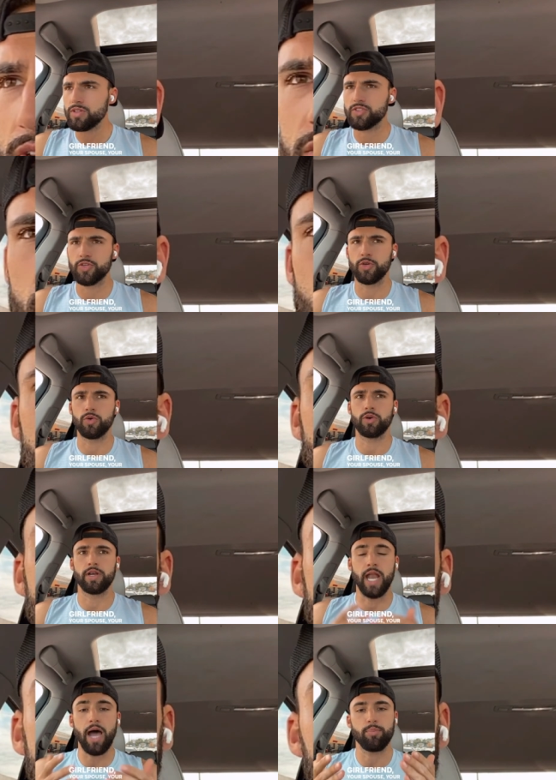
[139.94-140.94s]
to
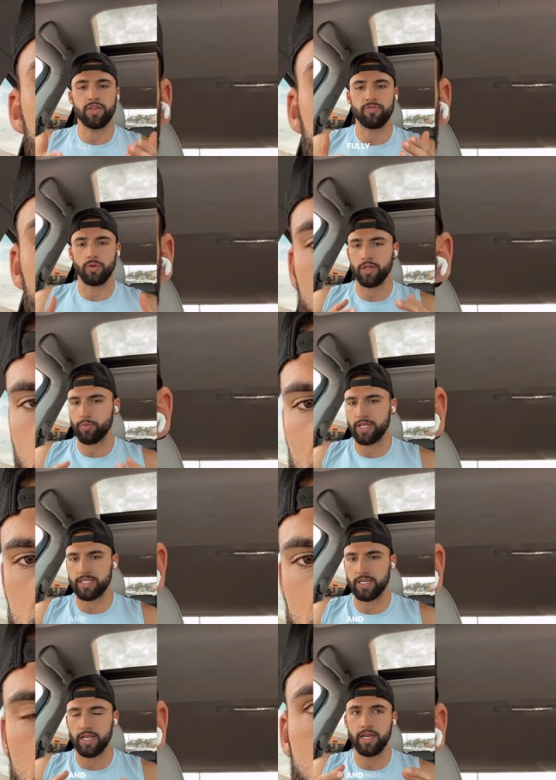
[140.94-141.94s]
not be fully
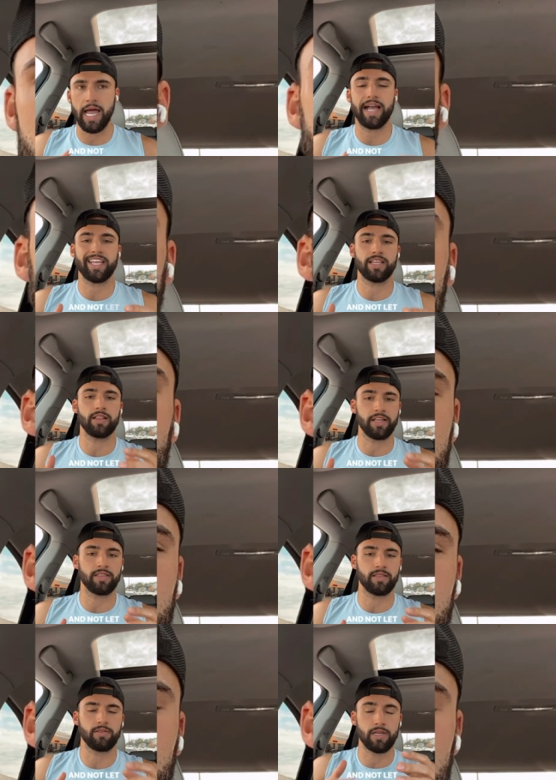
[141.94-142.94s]
present and not let
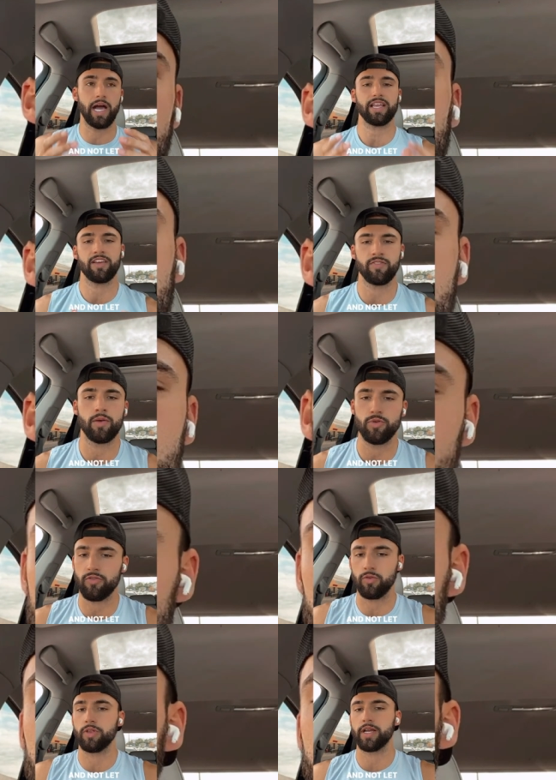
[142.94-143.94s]
not give them your
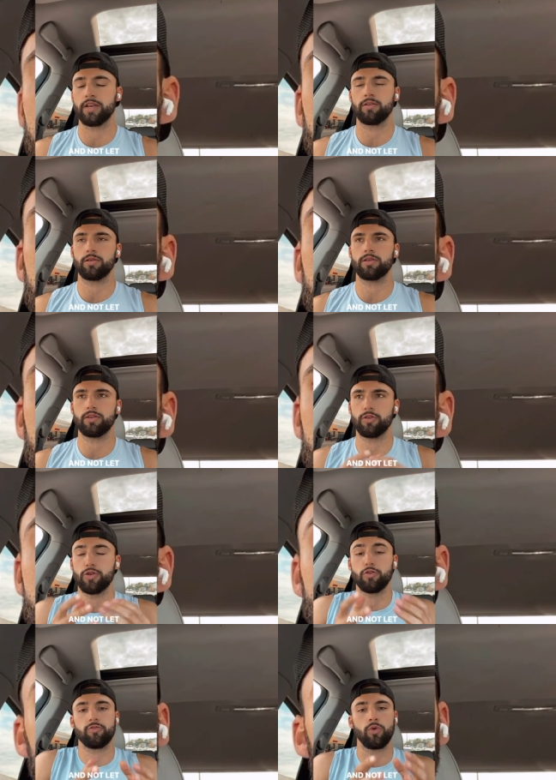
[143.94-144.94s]
fully un,
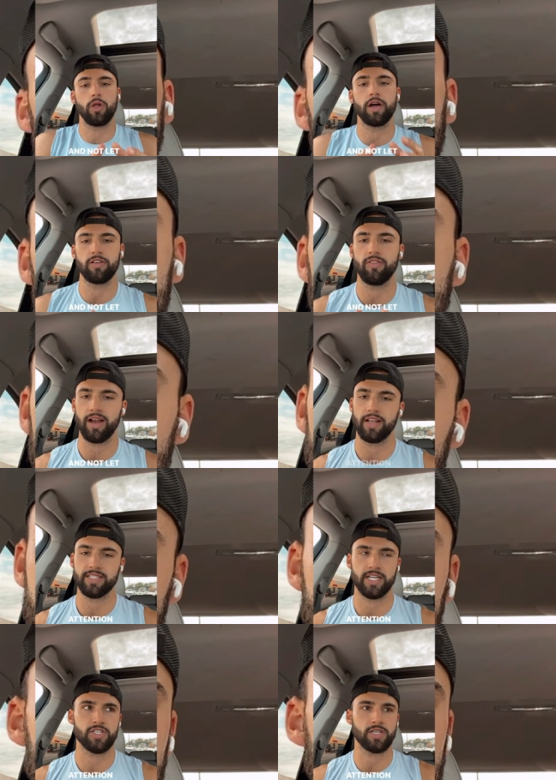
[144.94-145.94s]
your full undivided
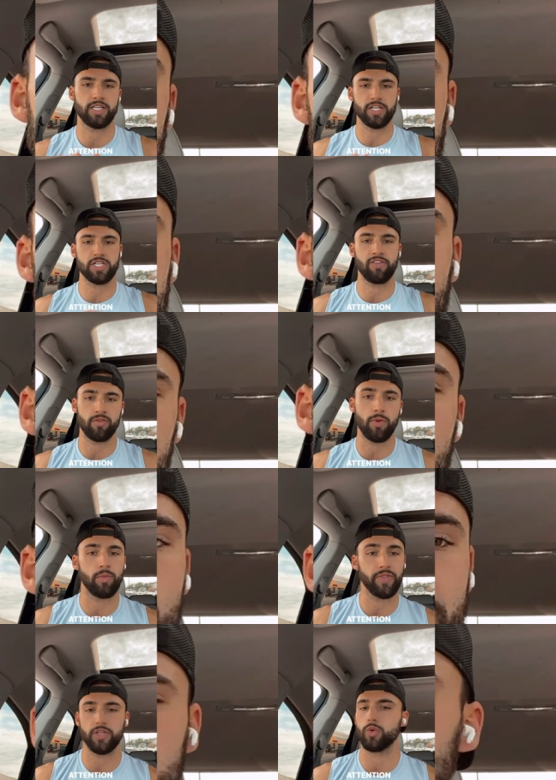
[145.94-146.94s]
attention each and every
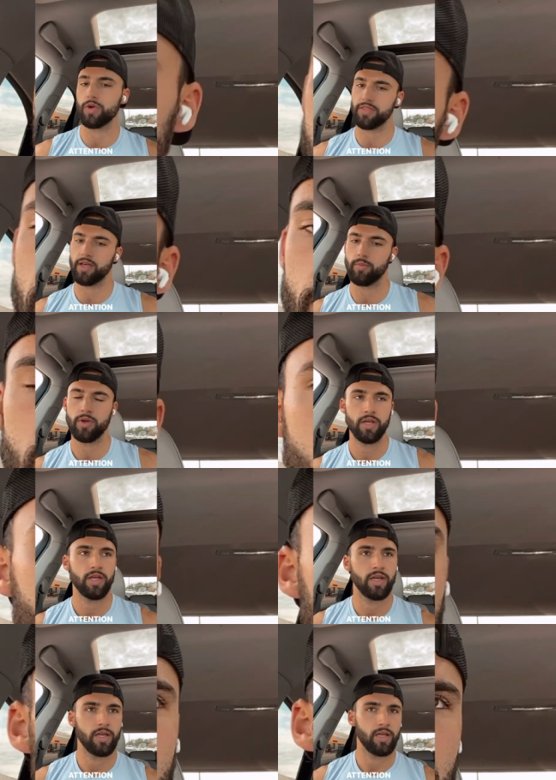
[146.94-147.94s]
moment that you're with them
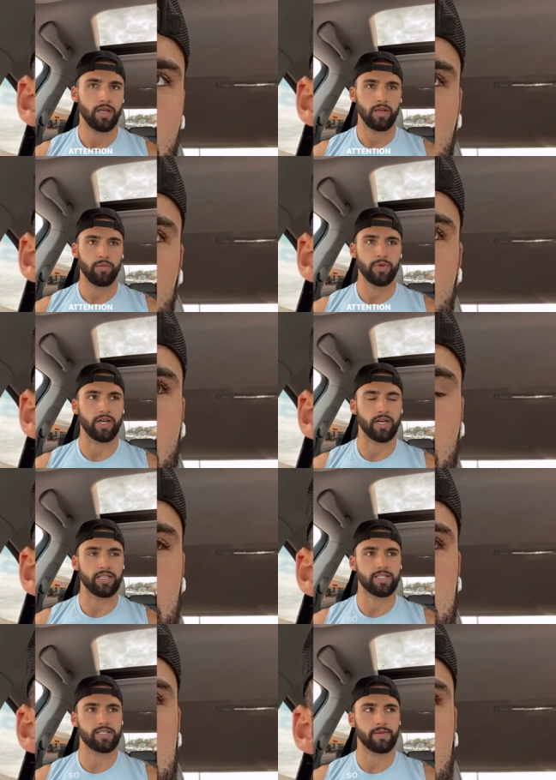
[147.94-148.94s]

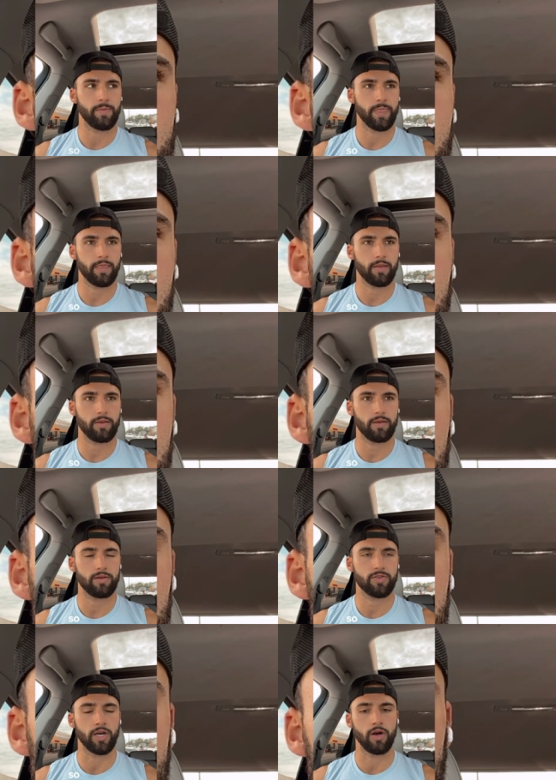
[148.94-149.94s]
because
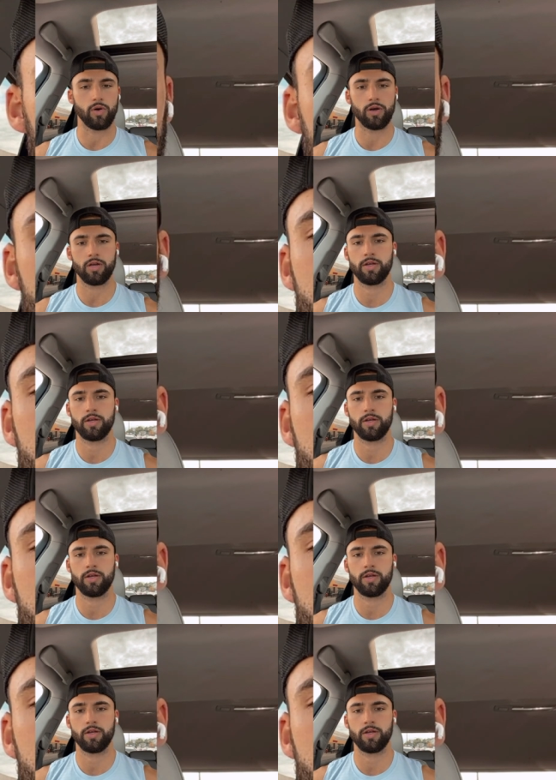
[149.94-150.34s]
so